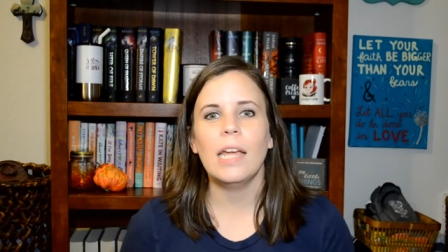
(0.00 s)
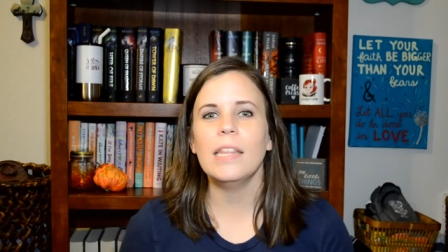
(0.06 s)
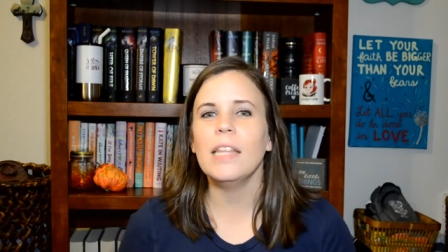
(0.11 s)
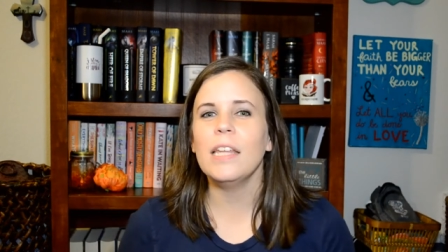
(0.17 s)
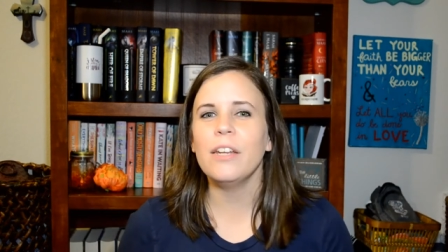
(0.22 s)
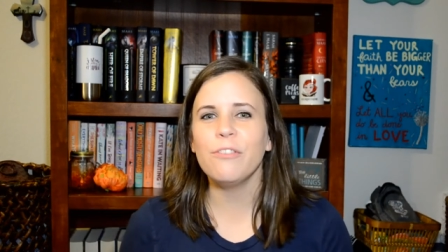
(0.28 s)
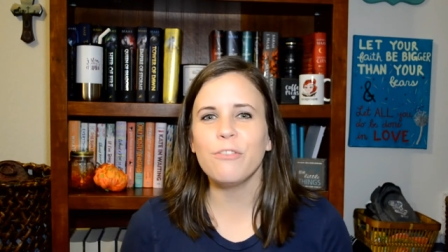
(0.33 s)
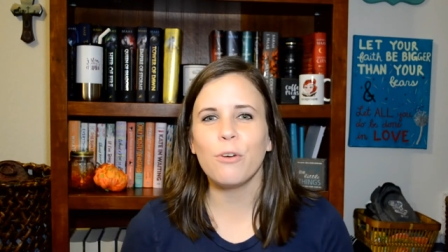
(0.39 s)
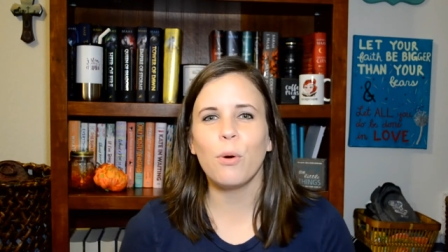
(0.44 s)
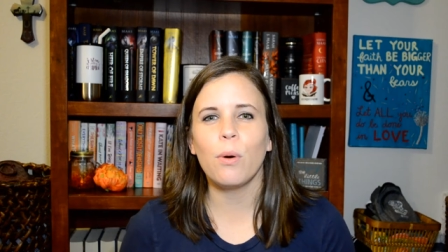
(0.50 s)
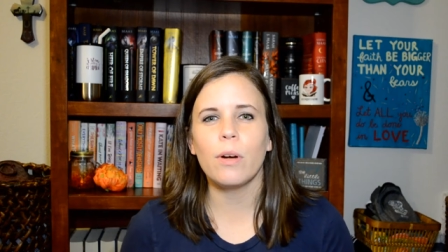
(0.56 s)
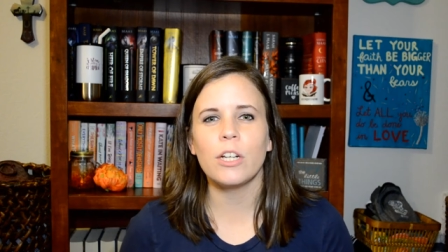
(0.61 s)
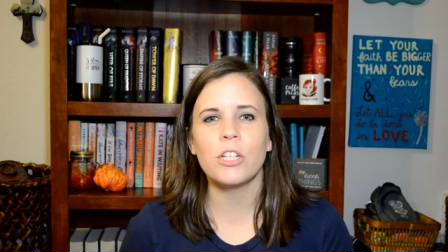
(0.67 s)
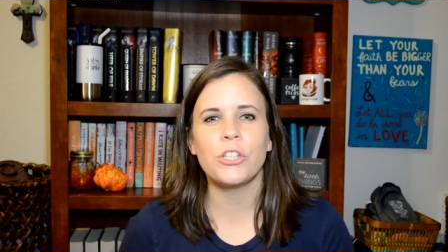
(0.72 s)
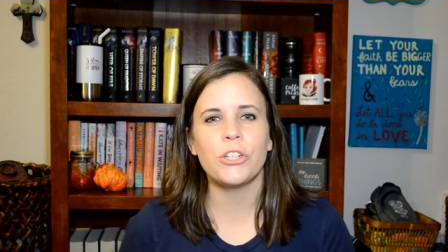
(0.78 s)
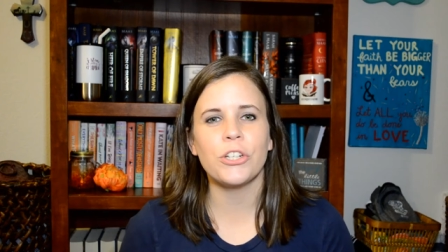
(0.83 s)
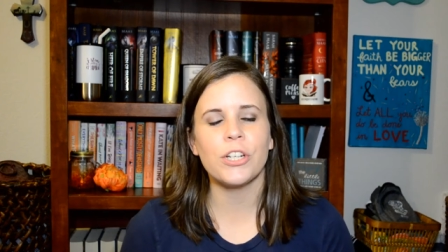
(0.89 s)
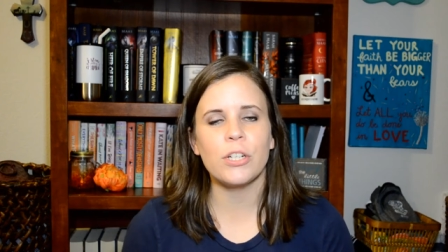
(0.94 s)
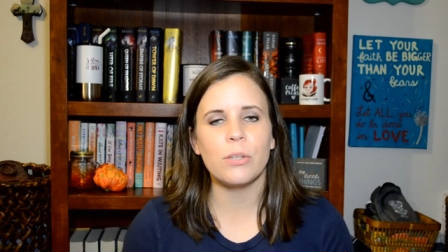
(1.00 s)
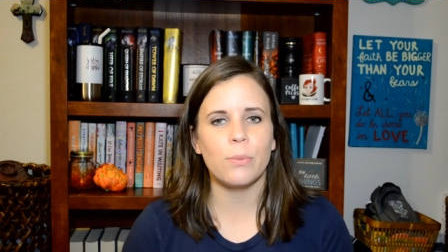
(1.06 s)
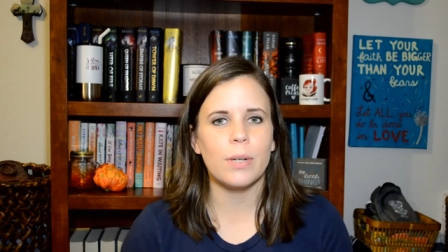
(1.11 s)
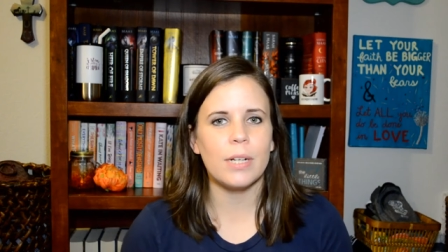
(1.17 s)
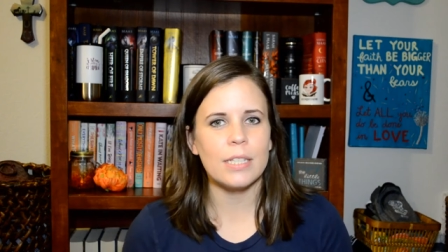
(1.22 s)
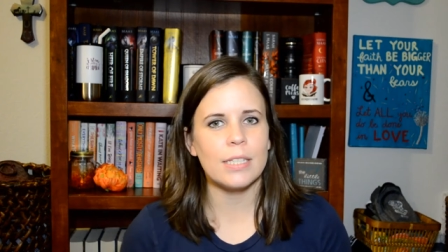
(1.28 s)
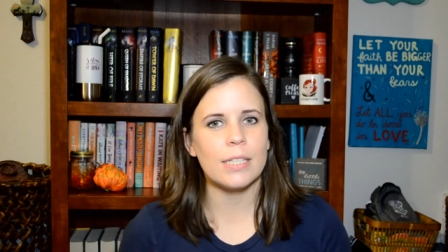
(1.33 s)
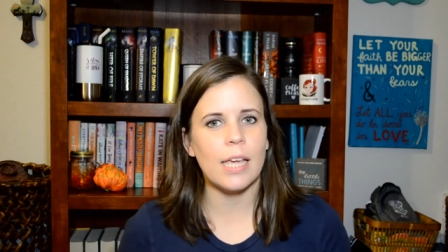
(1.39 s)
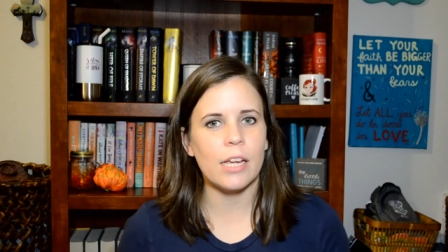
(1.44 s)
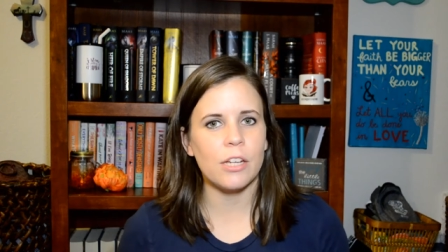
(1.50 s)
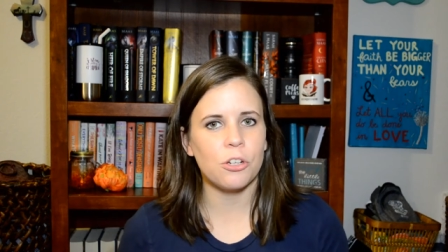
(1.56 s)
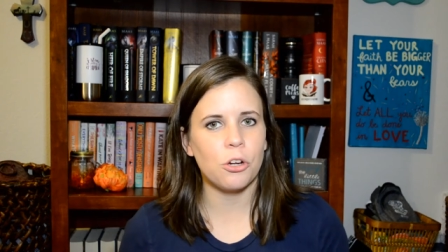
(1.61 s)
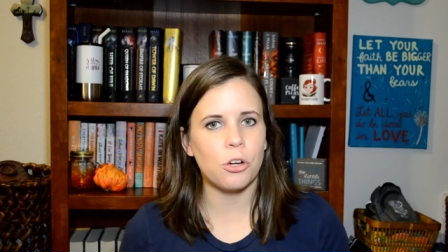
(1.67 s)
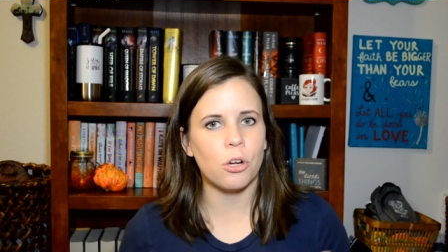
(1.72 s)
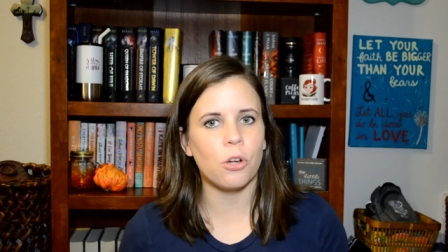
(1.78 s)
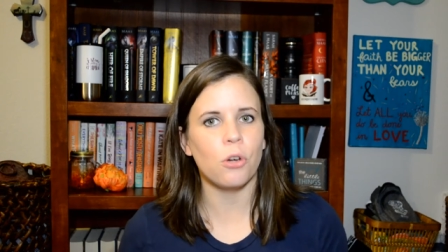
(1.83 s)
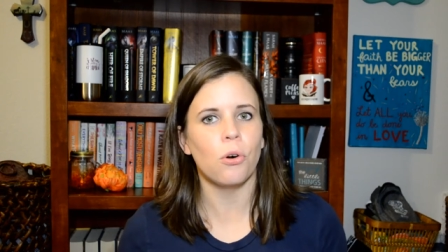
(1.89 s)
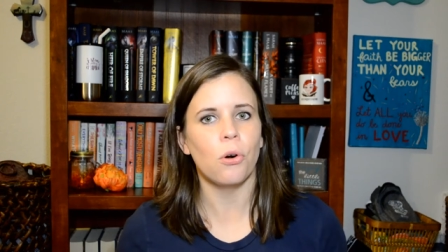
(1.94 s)
And then of course you're going to want to set
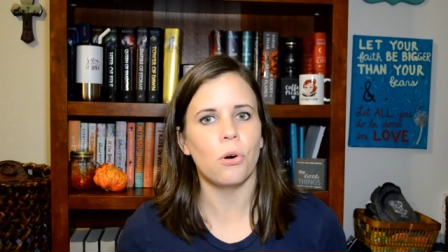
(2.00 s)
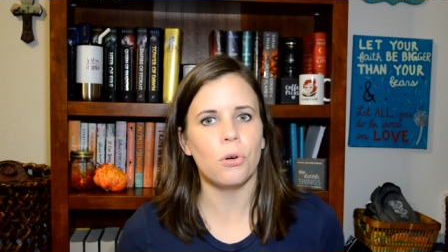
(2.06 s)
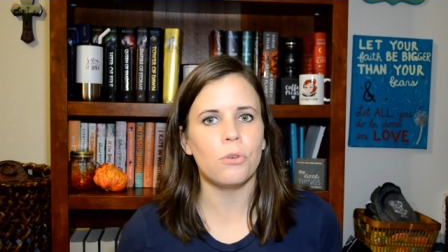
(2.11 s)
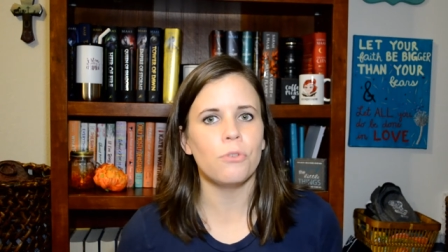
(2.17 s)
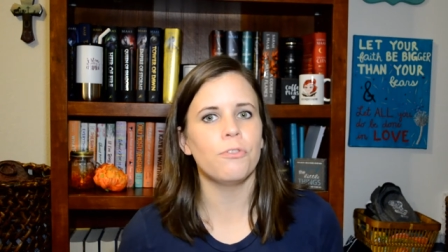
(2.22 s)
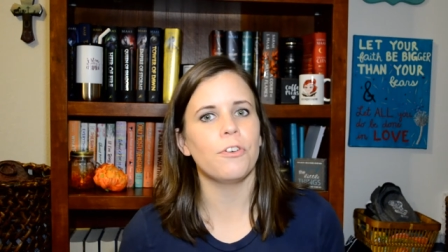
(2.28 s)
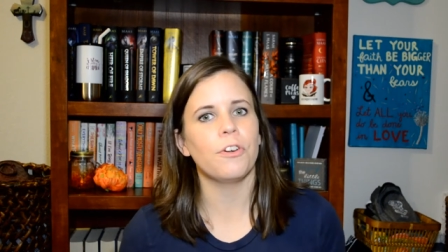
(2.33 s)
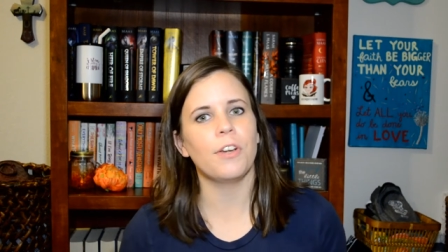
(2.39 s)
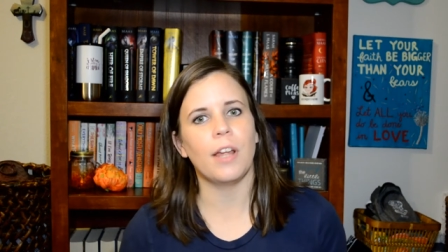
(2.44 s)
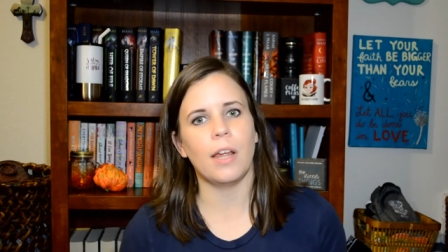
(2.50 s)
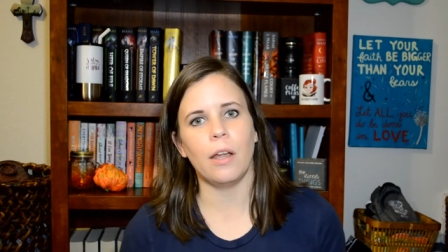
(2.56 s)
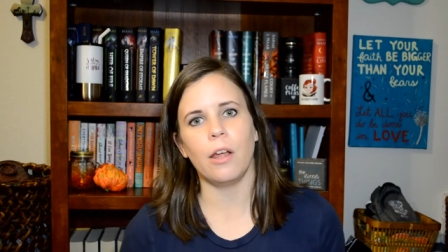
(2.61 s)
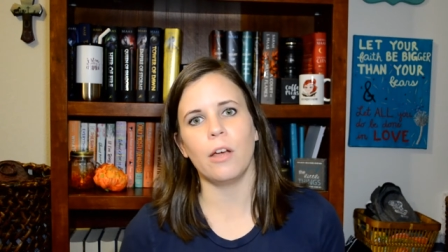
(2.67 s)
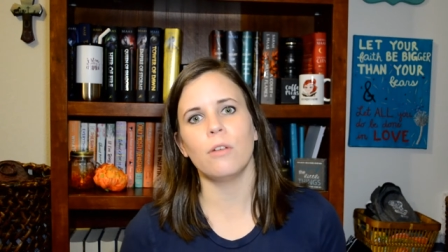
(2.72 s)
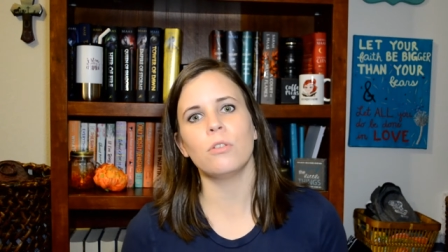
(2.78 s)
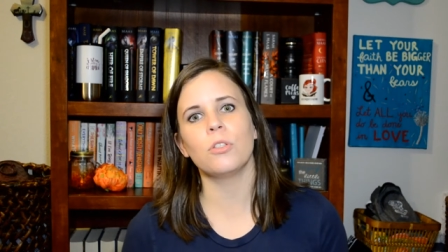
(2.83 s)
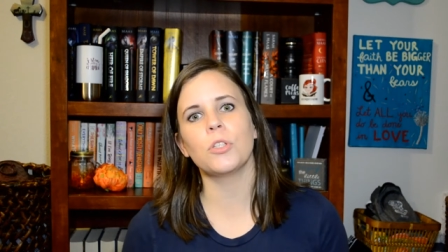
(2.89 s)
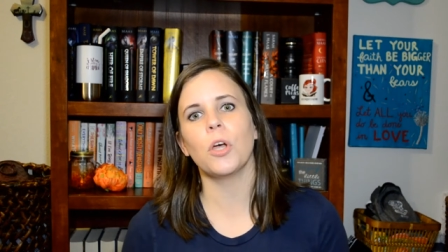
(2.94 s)
your goal for Nano.